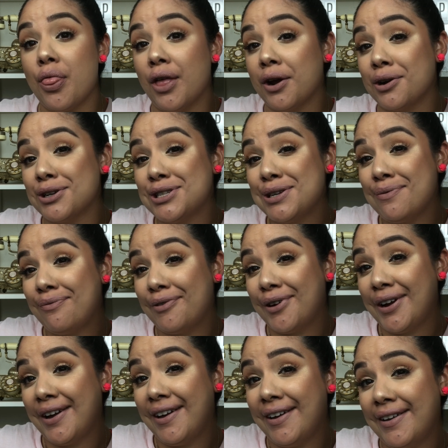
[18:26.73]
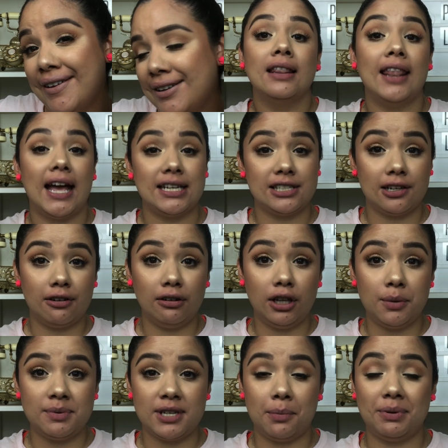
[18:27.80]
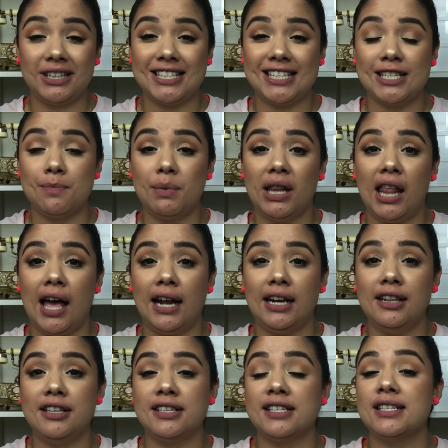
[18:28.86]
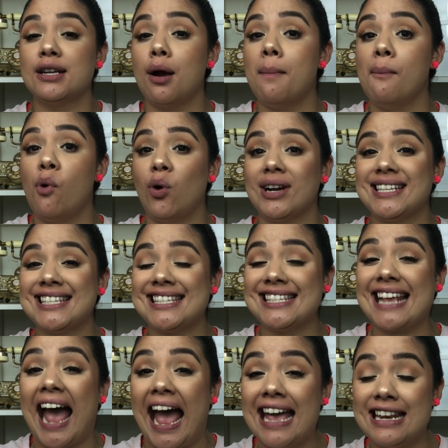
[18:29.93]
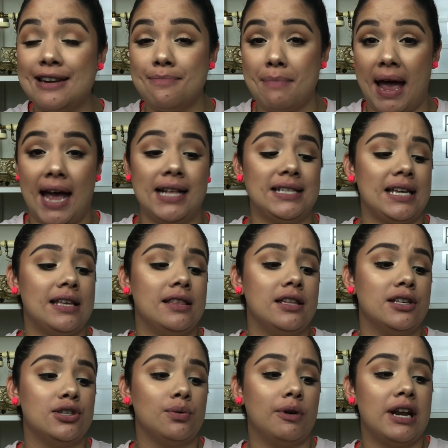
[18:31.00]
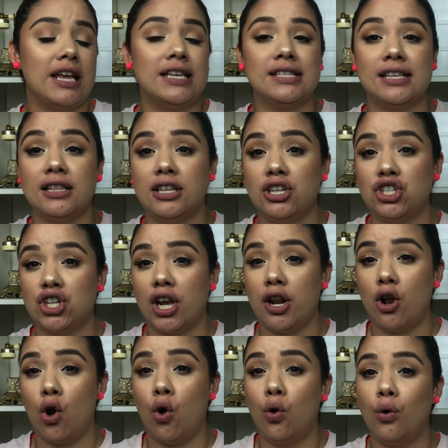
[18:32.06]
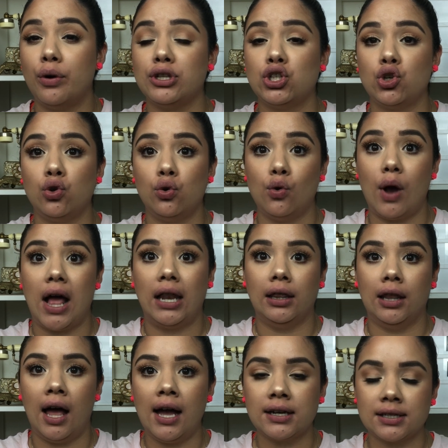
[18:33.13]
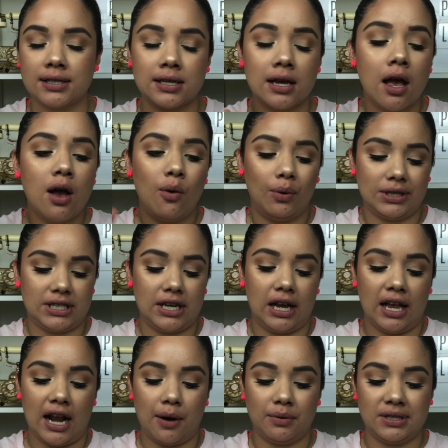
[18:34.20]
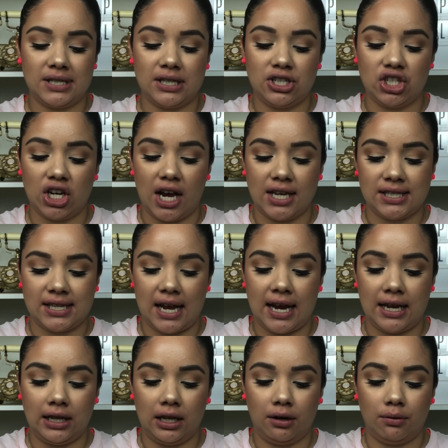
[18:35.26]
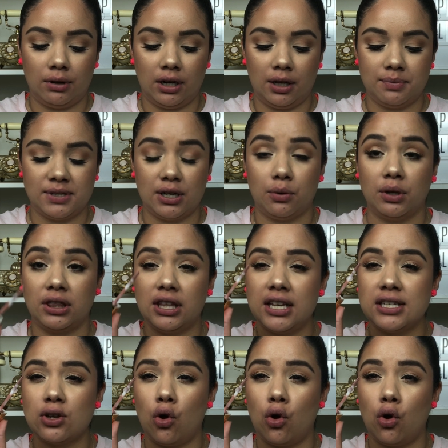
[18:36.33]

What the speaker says: They're different. Last liquid lipstick, but this is Milani. This is our more satin matte, and this one is in the shade 02 Luxe. Once again, I would suggest a liquid lipstick with this.